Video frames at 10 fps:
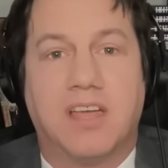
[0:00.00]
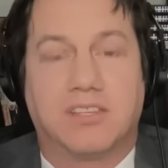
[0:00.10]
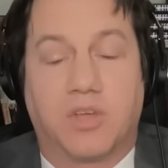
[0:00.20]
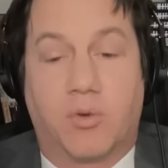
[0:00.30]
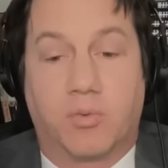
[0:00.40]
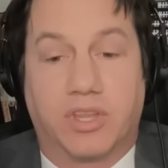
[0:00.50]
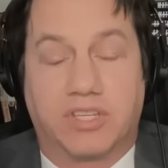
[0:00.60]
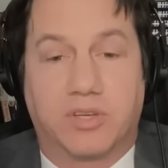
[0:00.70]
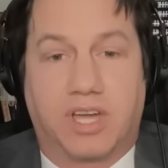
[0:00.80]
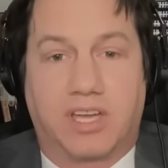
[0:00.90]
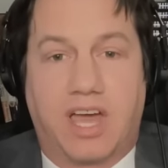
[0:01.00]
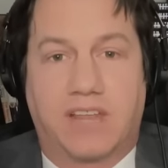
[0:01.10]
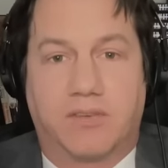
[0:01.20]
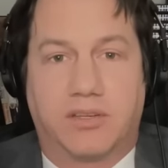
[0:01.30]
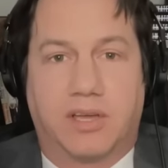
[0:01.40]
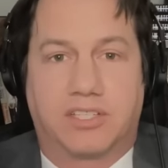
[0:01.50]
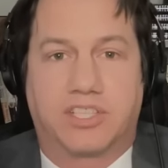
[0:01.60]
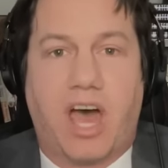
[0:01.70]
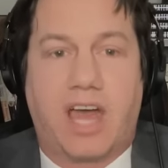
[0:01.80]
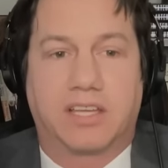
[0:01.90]
So really took a kind of a
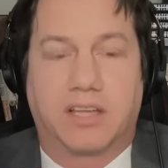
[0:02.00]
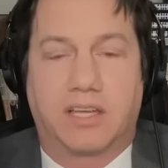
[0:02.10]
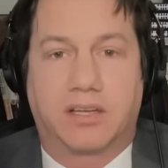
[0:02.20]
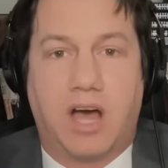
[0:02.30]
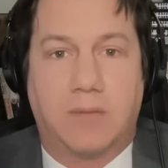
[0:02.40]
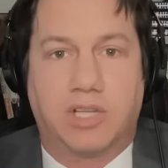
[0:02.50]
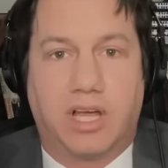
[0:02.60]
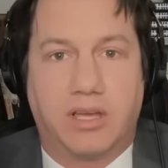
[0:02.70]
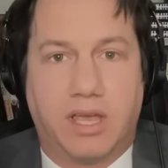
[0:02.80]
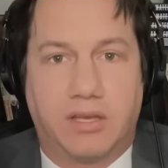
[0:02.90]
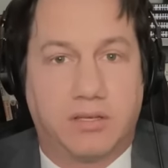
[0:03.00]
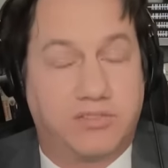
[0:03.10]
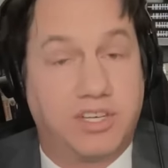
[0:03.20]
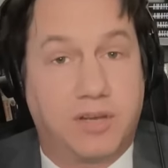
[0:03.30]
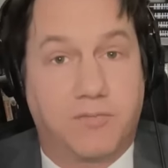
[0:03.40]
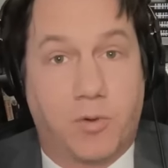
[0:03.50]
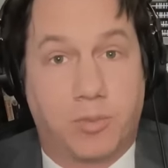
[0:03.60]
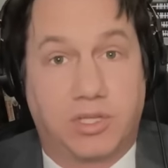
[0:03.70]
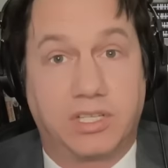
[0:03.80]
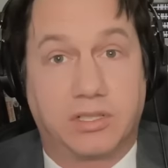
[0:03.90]
shot at, at Kamala, and she did it for
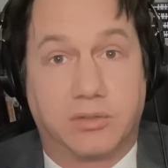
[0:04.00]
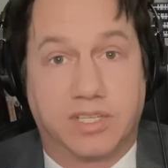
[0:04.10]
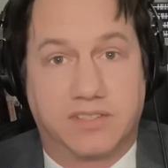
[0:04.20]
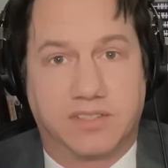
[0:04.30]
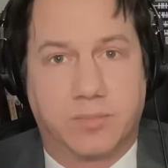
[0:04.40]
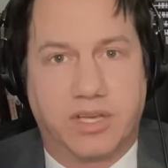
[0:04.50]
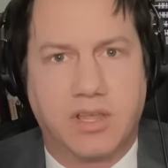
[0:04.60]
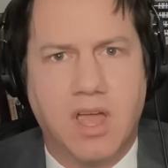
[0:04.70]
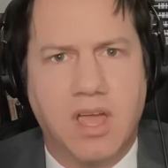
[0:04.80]
political reasons, but